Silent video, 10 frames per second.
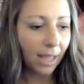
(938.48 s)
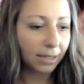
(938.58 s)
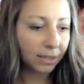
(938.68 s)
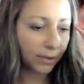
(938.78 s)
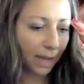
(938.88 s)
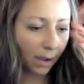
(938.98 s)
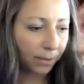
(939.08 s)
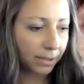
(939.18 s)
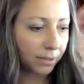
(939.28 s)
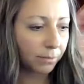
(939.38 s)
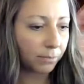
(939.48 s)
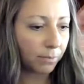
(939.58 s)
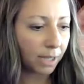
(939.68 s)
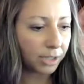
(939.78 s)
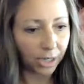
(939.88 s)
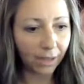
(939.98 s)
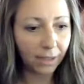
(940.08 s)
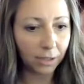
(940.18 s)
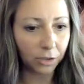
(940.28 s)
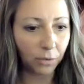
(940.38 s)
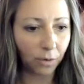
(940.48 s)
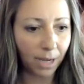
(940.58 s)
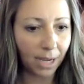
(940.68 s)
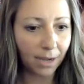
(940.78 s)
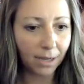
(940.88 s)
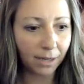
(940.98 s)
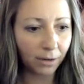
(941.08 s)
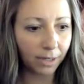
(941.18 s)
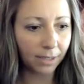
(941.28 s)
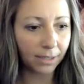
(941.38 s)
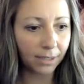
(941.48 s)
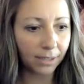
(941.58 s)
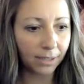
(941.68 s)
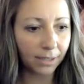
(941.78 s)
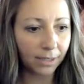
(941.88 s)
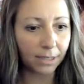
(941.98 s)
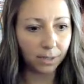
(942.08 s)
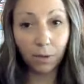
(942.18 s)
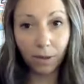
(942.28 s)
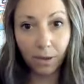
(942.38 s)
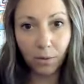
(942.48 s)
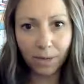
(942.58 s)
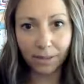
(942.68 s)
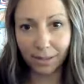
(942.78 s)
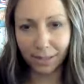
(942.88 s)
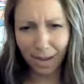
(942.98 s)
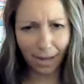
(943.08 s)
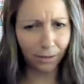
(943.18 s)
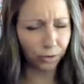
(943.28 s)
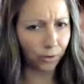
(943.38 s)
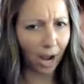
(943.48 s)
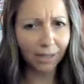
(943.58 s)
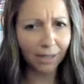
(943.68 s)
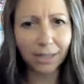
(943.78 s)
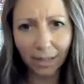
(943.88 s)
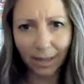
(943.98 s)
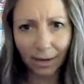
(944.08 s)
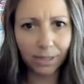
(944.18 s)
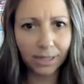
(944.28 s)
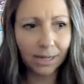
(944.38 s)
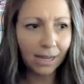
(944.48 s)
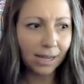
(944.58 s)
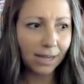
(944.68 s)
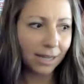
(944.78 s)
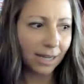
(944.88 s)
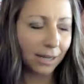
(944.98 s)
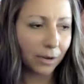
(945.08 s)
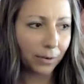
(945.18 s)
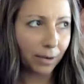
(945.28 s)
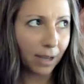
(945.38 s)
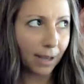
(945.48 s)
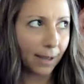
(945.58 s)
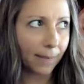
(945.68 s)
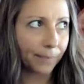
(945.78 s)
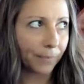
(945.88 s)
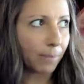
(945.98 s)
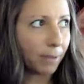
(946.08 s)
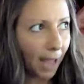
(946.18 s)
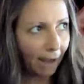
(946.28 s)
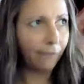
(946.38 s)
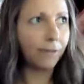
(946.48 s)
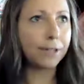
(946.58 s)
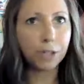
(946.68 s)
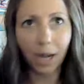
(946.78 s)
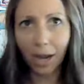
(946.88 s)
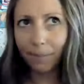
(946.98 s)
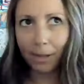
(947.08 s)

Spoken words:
And so that was a challenge for me, because it's dealing with humans. They drastically would, apply for a job.